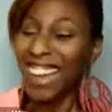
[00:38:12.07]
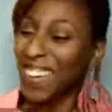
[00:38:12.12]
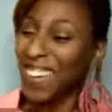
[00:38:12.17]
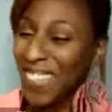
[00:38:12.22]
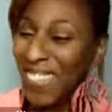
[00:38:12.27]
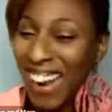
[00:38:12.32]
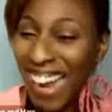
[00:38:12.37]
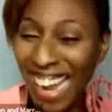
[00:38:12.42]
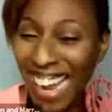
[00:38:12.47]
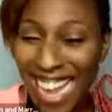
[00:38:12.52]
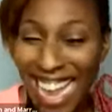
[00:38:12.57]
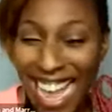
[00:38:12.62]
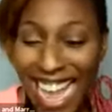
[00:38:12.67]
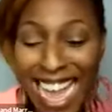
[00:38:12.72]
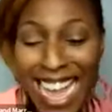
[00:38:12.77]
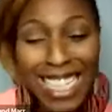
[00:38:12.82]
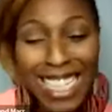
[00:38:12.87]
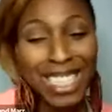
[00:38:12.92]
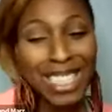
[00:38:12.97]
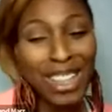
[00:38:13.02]
Right.
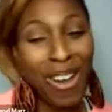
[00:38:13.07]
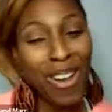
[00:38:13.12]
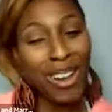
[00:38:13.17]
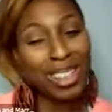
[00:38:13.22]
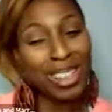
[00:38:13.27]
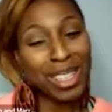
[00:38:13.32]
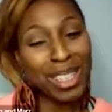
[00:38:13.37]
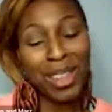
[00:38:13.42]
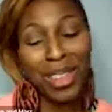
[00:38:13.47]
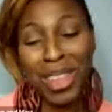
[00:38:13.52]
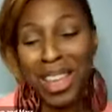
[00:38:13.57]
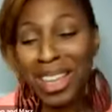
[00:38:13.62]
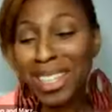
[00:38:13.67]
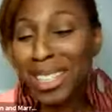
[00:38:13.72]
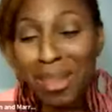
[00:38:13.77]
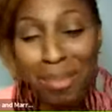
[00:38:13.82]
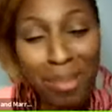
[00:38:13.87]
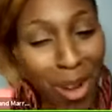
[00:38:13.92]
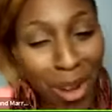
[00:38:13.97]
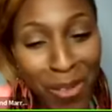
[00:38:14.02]
So there's
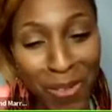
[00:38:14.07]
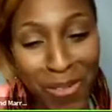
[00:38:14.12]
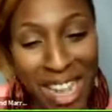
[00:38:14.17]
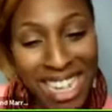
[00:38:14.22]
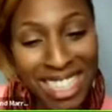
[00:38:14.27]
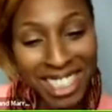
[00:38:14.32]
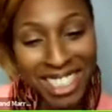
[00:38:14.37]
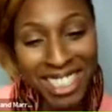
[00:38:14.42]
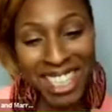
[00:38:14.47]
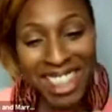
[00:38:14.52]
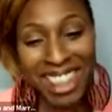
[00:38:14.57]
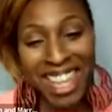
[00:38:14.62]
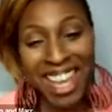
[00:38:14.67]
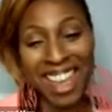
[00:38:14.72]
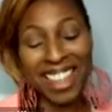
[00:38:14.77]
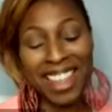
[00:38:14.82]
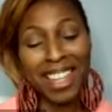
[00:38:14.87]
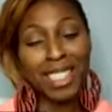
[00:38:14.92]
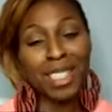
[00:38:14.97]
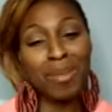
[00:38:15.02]
some motivation
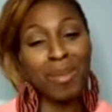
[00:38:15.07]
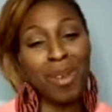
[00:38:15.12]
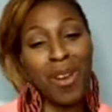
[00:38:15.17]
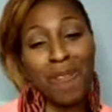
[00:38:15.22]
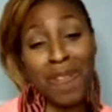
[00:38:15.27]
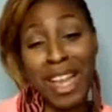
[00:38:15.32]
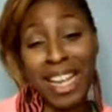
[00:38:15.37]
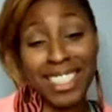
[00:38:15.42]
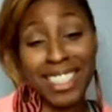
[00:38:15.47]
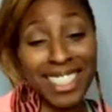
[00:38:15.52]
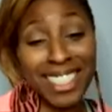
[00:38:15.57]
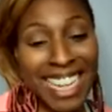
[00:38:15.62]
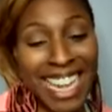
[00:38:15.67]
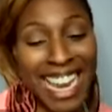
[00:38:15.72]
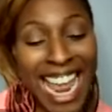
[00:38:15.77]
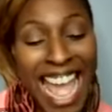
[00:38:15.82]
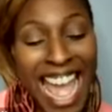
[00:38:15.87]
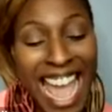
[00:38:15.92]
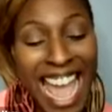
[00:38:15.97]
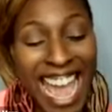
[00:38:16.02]
there. There's some
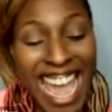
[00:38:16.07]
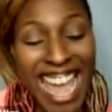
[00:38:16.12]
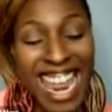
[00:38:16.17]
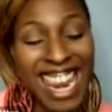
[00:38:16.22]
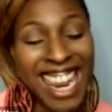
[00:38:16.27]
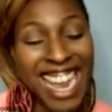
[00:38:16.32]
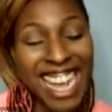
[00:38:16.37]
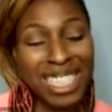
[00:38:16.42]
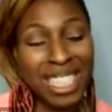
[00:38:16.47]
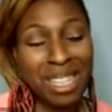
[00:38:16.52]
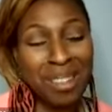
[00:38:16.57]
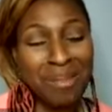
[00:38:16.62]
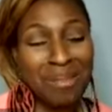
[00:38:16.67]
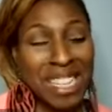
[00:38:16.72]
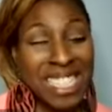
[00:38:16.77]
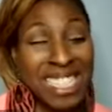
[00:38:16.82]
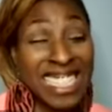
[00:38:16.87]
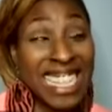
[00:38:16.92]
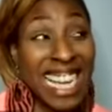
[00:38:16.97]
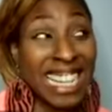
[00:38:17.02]
motivation, and not to
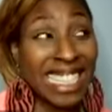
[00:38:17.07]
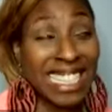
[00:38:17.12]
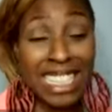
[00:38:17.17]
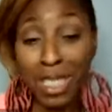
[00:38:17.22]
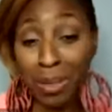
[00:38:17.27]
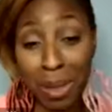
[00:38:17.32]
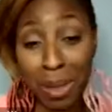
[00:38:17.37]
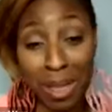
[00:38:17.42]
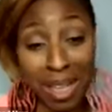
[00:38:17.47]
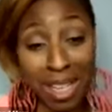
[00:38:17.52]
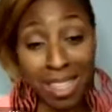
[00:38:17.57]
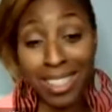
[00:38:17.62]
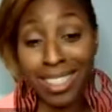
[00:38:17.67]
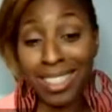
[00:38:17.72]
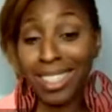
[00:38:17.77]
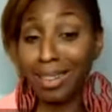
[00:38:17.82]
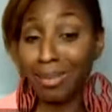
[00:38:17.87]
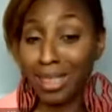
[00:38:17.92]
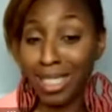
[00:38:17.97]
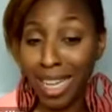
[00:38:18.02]
be sexist, because
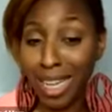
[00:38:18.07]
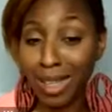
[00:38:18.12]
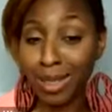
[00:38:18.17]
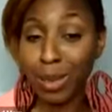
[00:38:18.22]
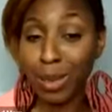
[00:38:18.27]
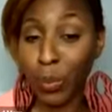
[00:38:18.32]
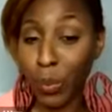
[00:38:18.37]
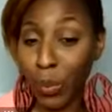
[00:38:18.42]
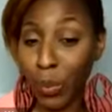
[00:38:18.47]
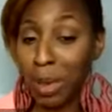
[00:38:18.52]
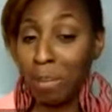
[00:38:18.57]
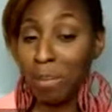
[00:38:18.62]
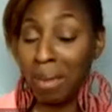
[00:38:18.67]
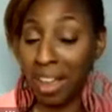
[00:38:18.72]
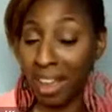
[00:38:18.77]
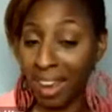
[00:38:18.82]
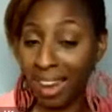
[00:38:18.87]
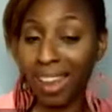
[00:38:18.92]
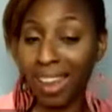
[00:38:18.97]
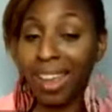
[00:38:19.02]
sometimes
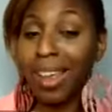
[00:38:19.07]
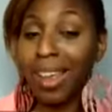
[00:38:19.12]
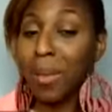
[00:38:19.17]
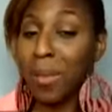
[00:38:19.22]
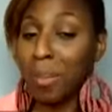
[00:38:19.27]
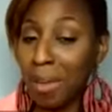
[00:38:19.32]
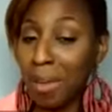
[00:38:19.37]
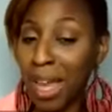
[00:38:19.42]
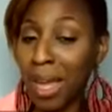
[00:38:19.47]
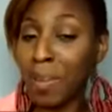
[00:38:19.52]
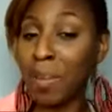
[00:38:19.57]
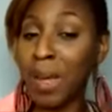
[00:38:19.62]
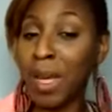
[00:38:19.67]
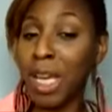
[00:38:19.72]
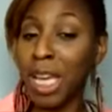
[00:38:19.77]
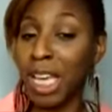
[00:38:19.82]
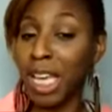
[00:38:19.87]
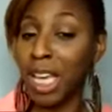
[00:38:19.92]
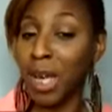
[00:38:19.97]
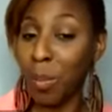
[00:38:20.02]
women
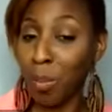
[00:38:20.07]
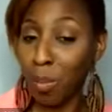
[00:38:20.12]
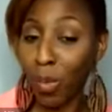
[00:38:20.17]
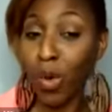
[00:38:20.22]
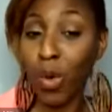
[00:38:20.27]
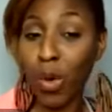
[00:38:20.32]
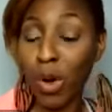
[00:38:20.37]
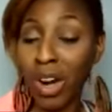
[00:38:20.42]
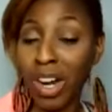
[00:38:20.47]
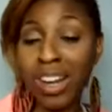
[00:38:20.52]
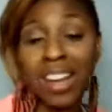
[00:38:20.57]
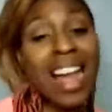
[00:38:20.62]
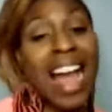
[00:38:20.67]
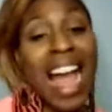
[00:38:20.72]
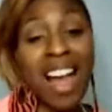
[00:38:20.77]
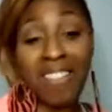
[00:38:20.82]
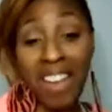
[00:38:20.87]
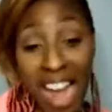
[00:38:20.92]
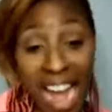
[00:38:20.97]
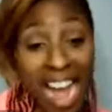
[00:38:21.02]
maybe
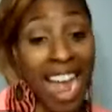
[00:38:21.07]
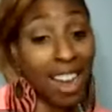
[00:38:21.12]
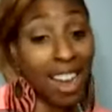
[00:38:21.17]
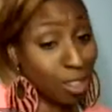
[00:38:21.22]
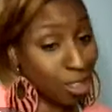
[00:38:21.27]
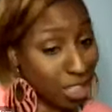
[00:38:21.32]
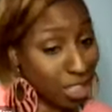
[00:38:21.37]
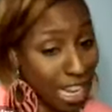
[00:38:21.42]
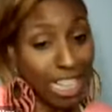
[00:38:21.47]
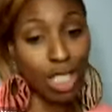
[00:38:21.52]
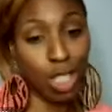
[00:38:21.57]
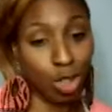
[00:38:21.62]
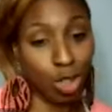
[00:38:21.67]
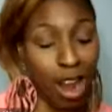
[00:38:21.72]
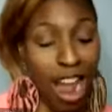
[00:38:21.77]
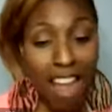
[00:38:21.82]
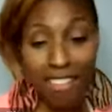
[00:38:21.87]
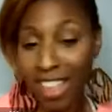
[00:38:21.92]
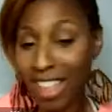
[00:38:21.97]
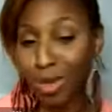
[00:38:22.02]
have a higher sex
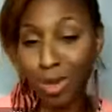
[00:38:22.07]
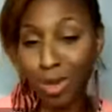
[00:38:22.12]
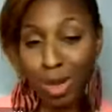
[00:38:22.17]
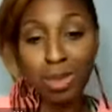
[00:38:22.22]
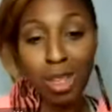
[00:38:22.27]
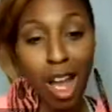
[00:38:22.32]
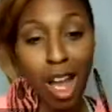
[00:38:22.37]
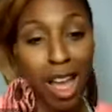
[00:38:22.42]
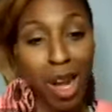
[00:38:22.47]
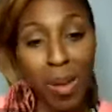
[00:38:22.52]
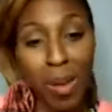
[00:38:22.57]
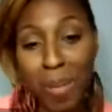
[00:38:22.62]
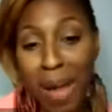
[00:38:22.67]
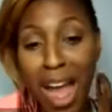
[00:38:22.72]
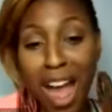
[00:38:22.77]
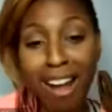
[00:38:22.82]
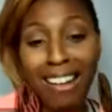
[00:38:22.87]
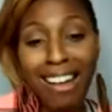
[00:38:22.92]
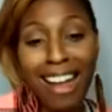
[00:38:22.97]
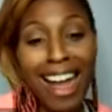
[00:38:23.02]
drive. That's what I'm talking
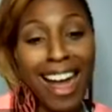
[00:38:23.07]
about.